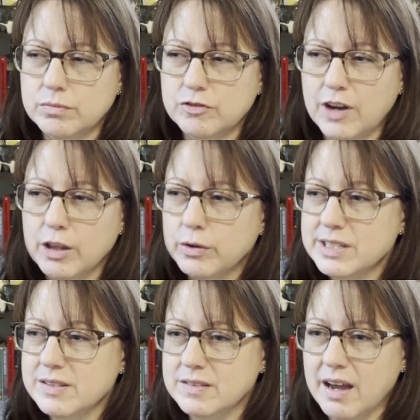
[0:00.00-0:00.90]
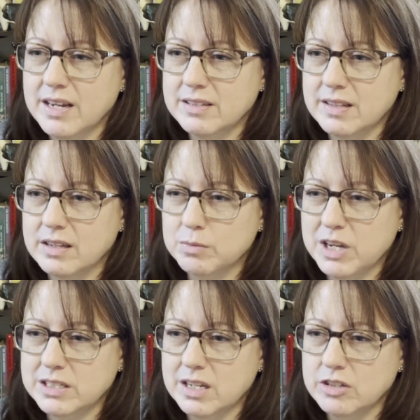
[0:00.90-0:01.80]
following society's
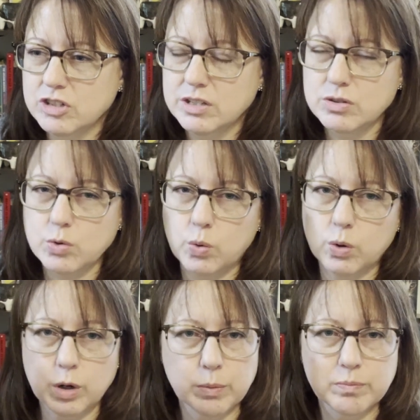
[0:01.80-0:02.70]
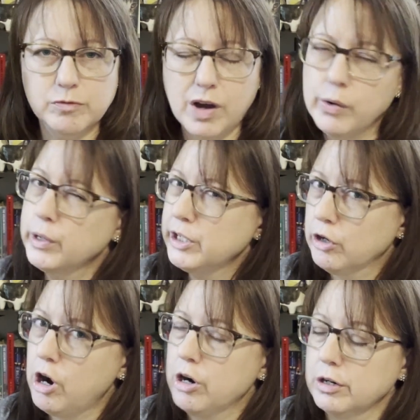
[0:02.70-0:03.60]
expectations or following your
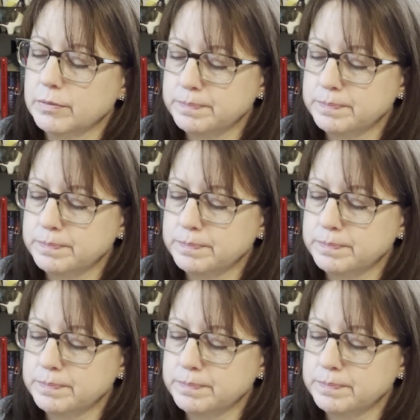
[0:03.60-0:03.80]
heart.